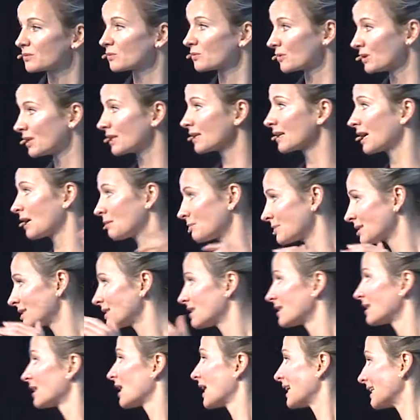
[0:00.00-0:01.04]
when it comes to
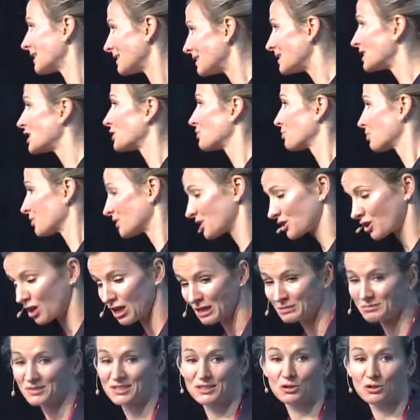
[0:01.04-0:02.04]
like desperate times,